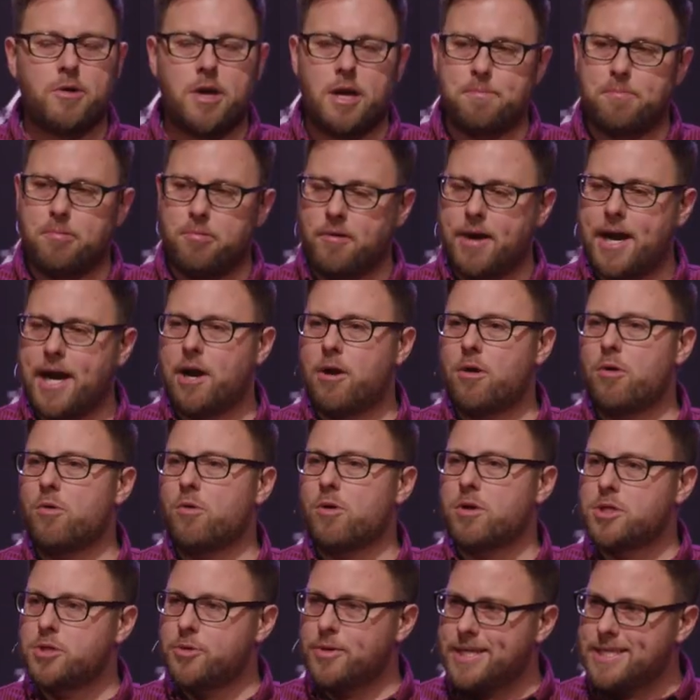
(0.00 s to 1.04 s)
a prayer
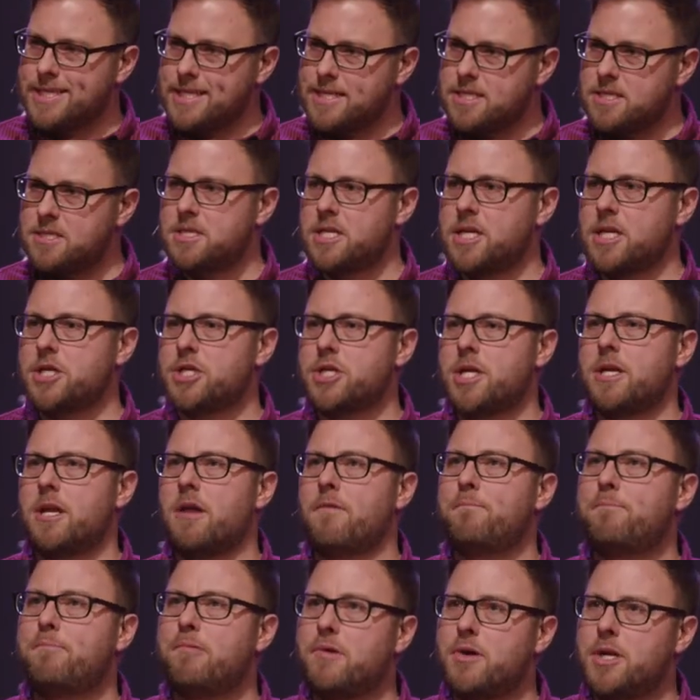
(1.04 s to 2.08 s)
or to a decision
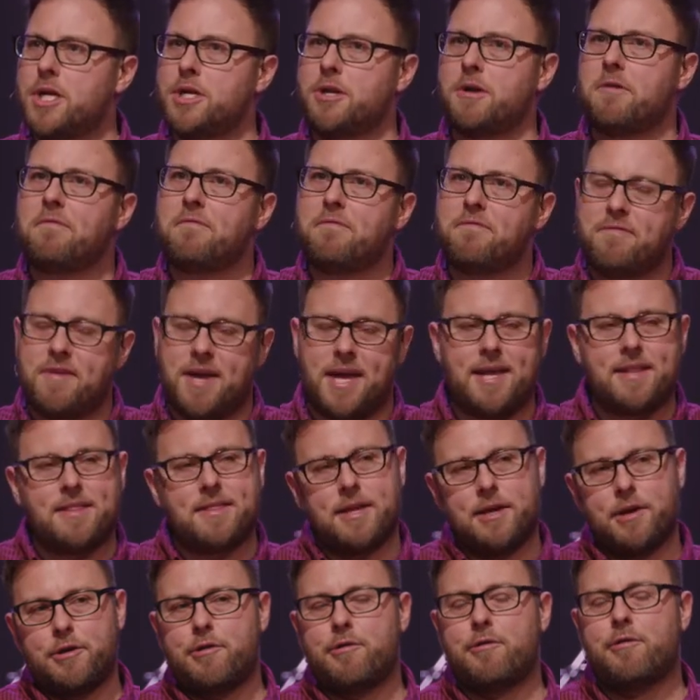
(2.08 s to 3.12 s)
of putting your faith
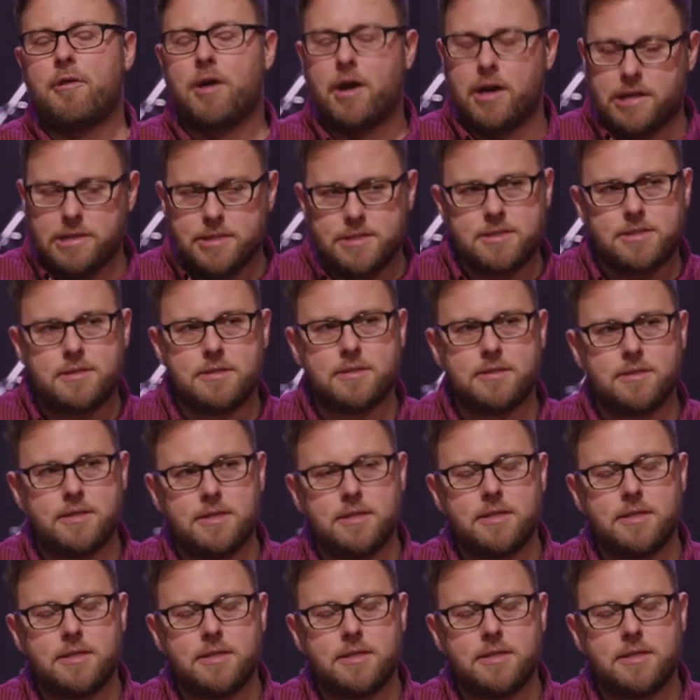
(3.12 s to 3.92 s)
in Christ.